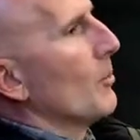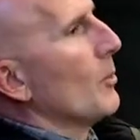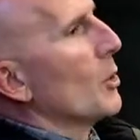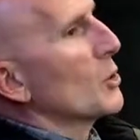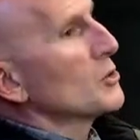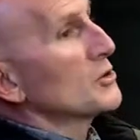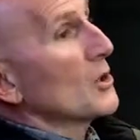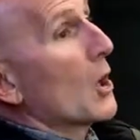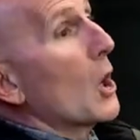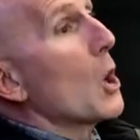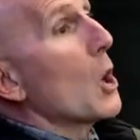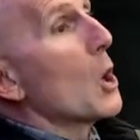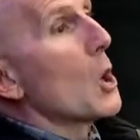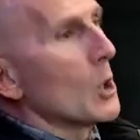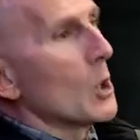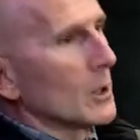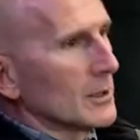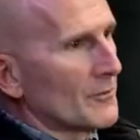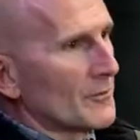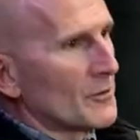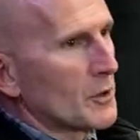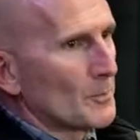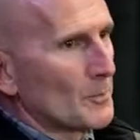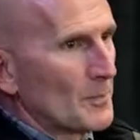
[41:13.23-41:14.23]
all
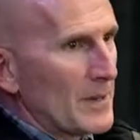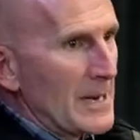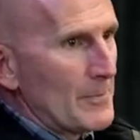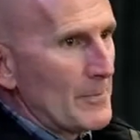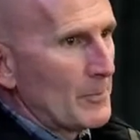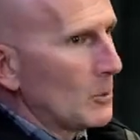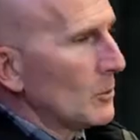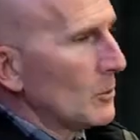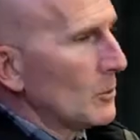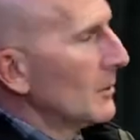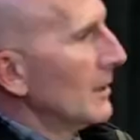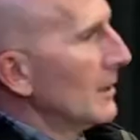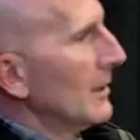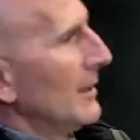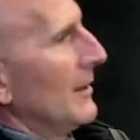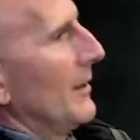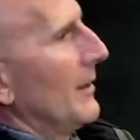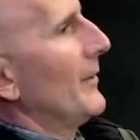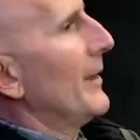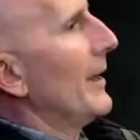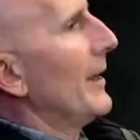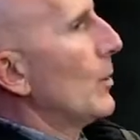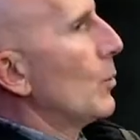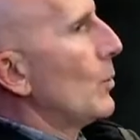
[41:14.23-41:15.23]
of the people
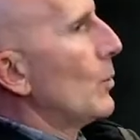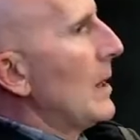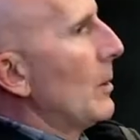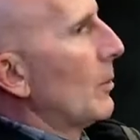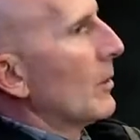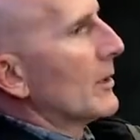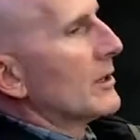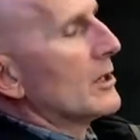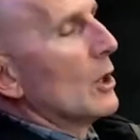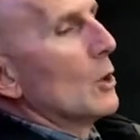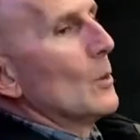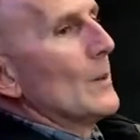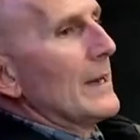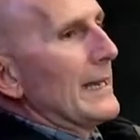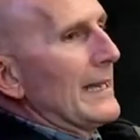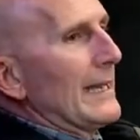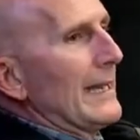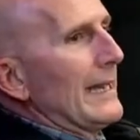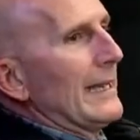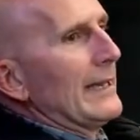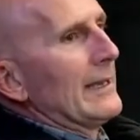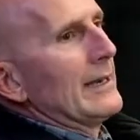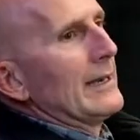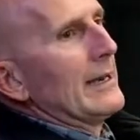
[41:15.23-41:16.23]
that we were going
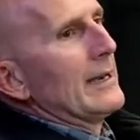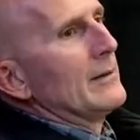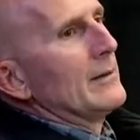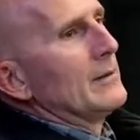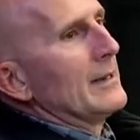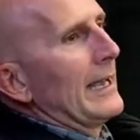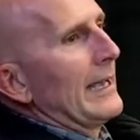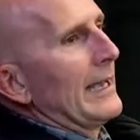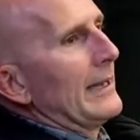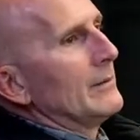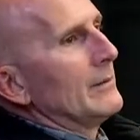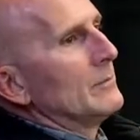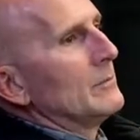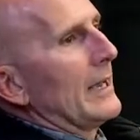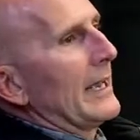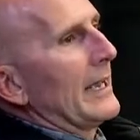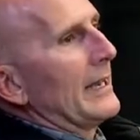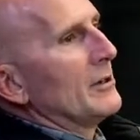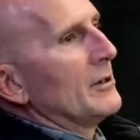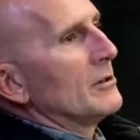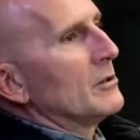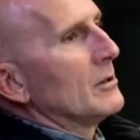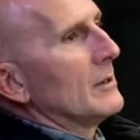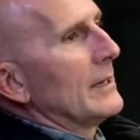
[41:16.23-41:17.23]
in and, and,
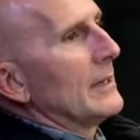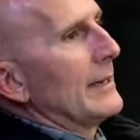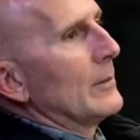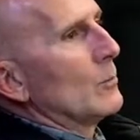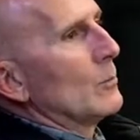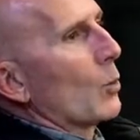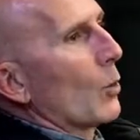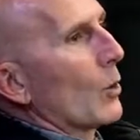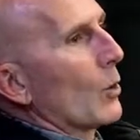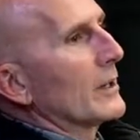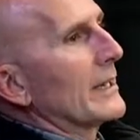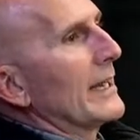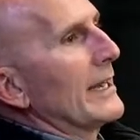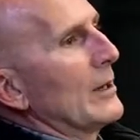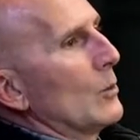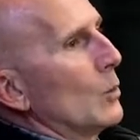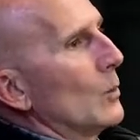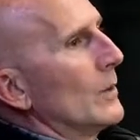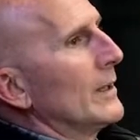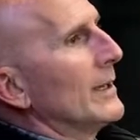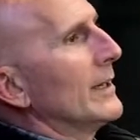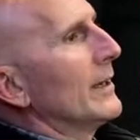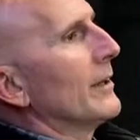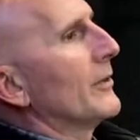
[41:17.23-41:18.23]
and, and working
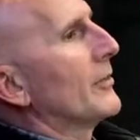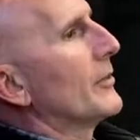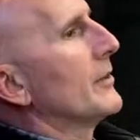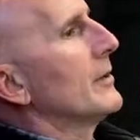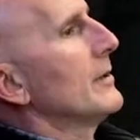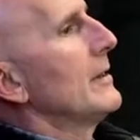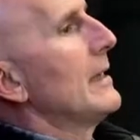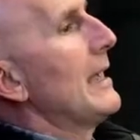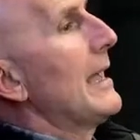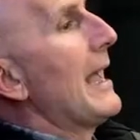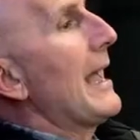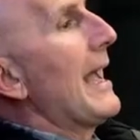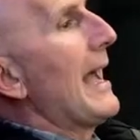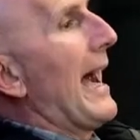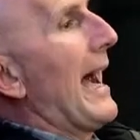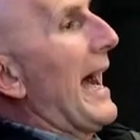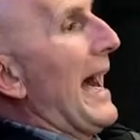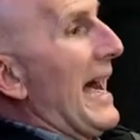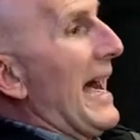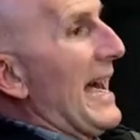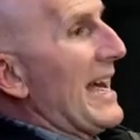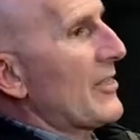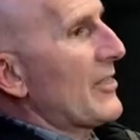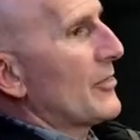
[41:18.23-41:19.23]
with,
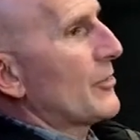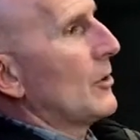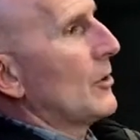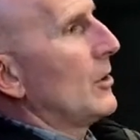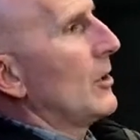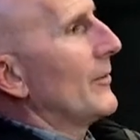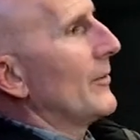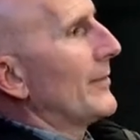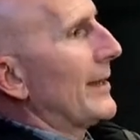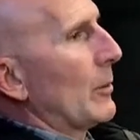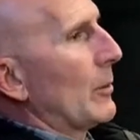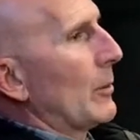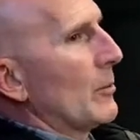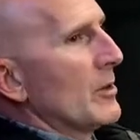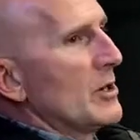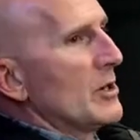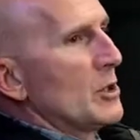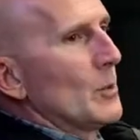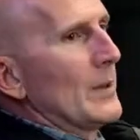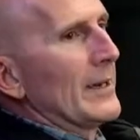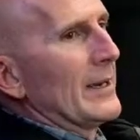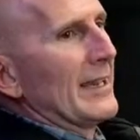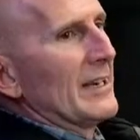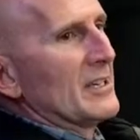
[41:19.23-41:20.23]
I thought they were
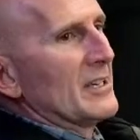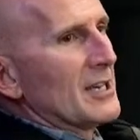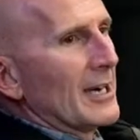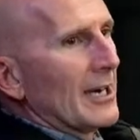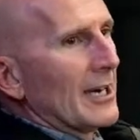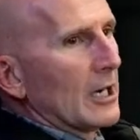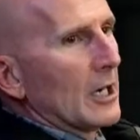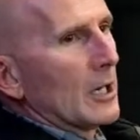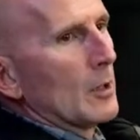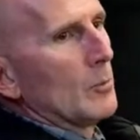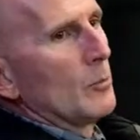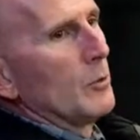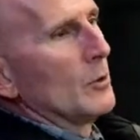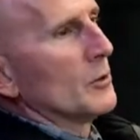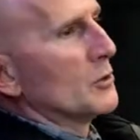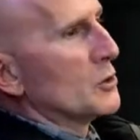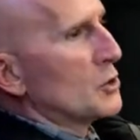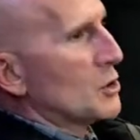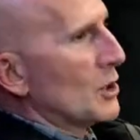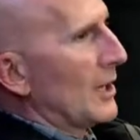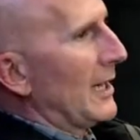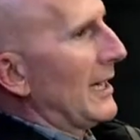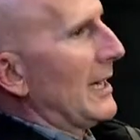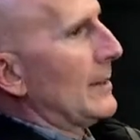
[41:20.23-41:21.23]
doing a terrible
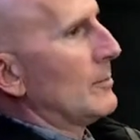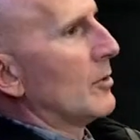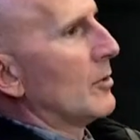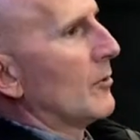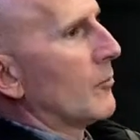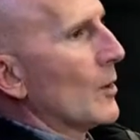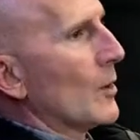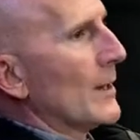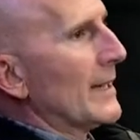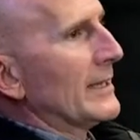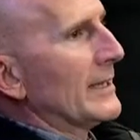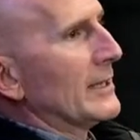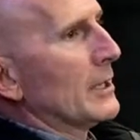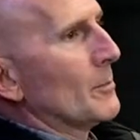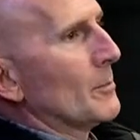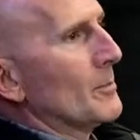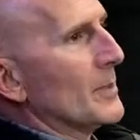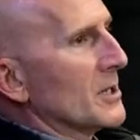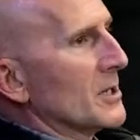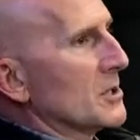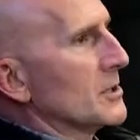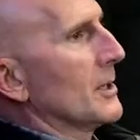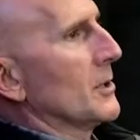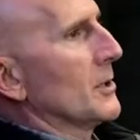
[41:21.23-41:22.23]
job of running their
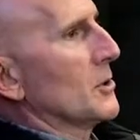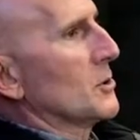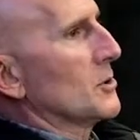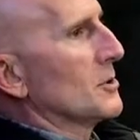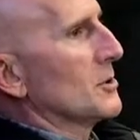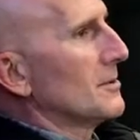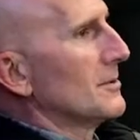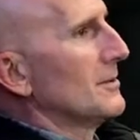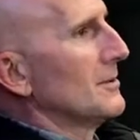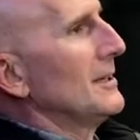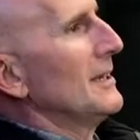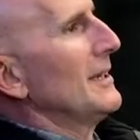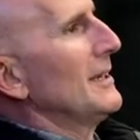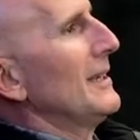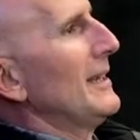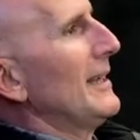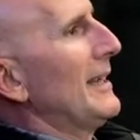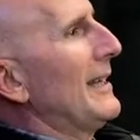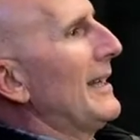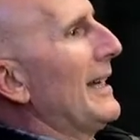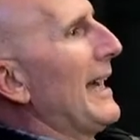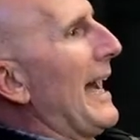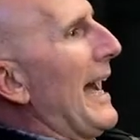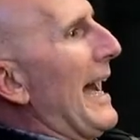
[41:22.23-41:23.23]
business.
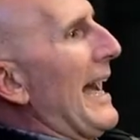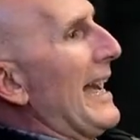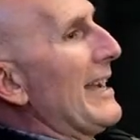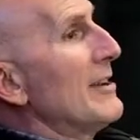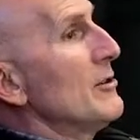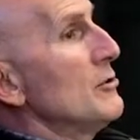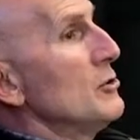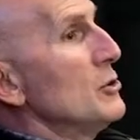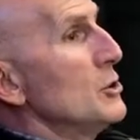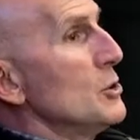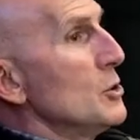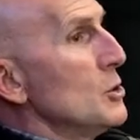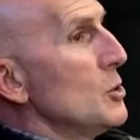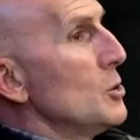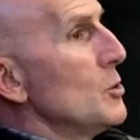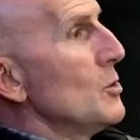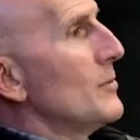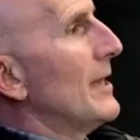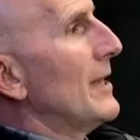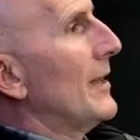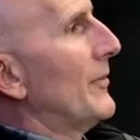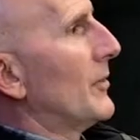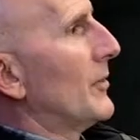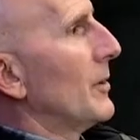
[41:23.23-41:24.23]
Uh, I knew
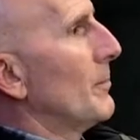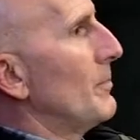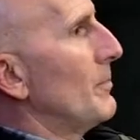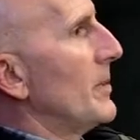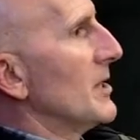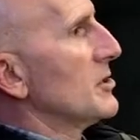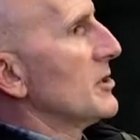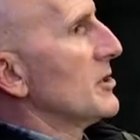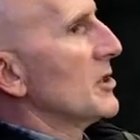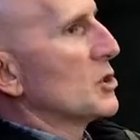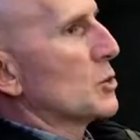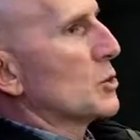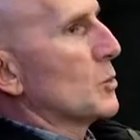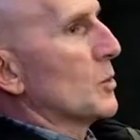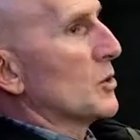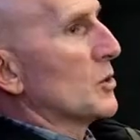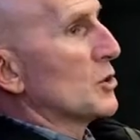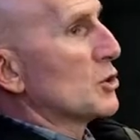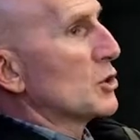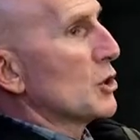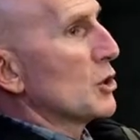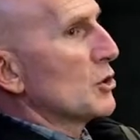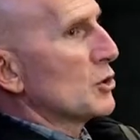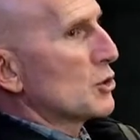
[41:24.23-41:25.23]
that the business was
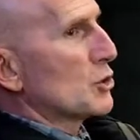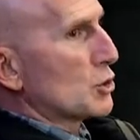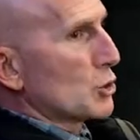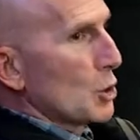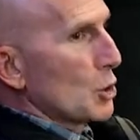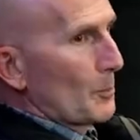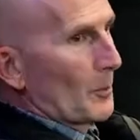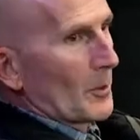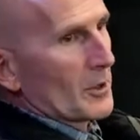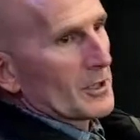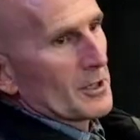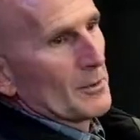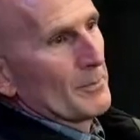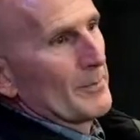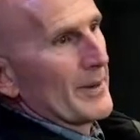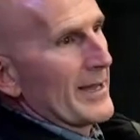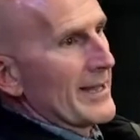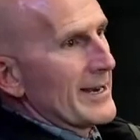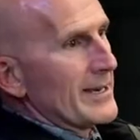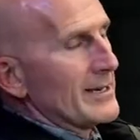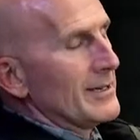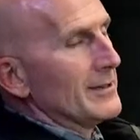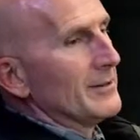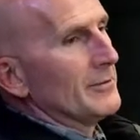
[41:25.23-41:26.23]
super
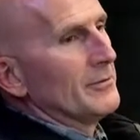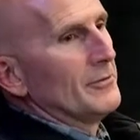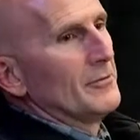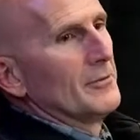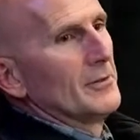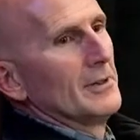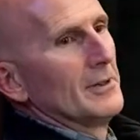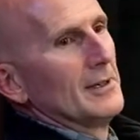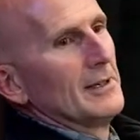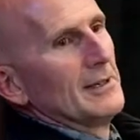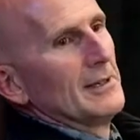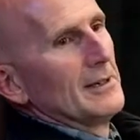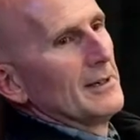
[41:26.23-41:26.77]
competitive. Uh,